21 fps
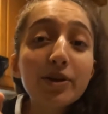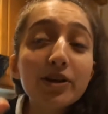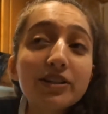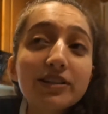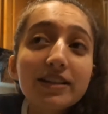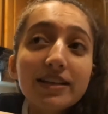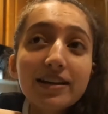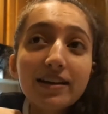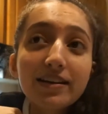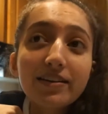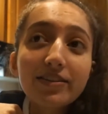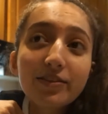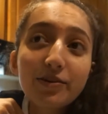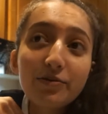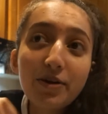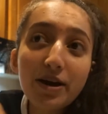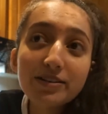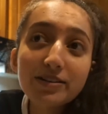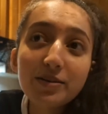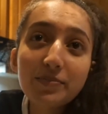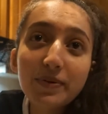link the
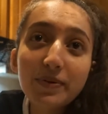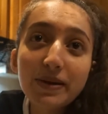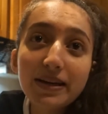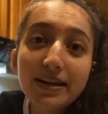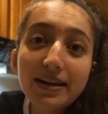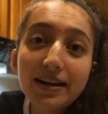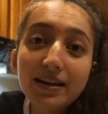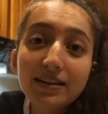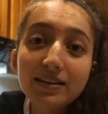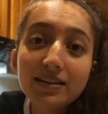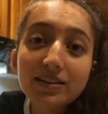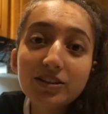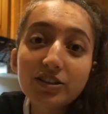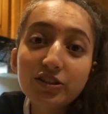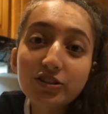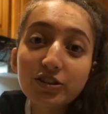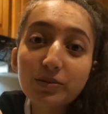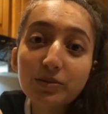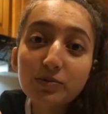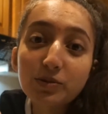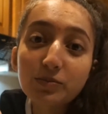recipe in the
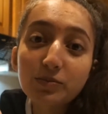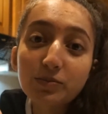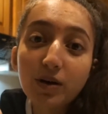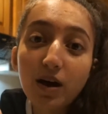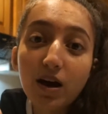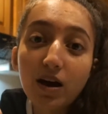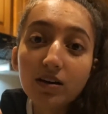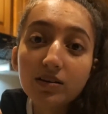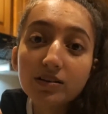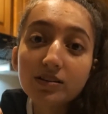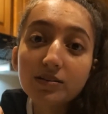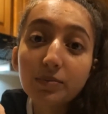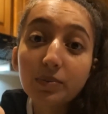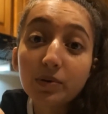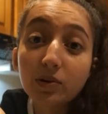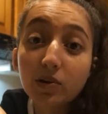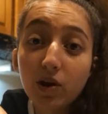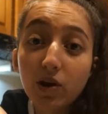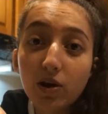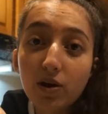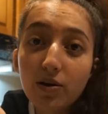description box
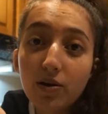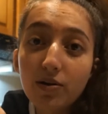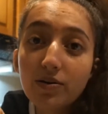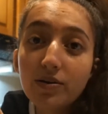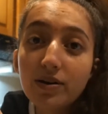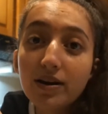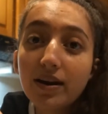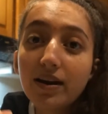below.